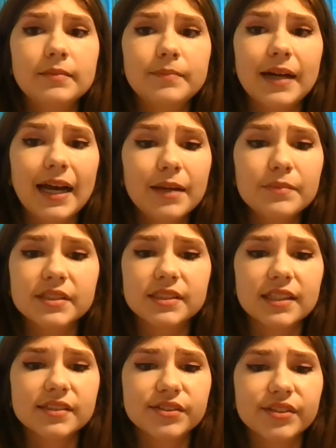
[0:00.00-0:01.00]
but I am his
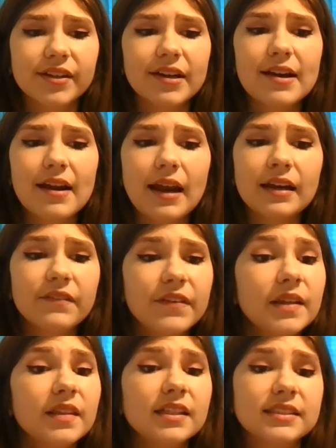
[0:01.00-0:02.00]
sister, and if
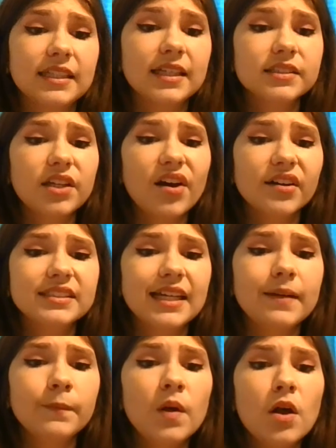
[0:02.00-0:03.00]
he thinks he has a hard
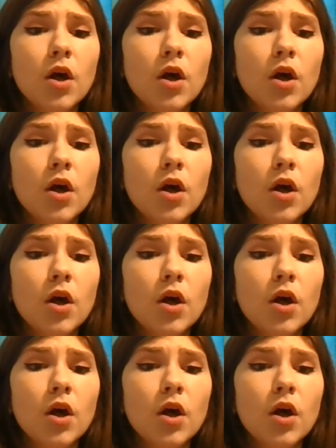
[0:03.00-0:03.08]
time,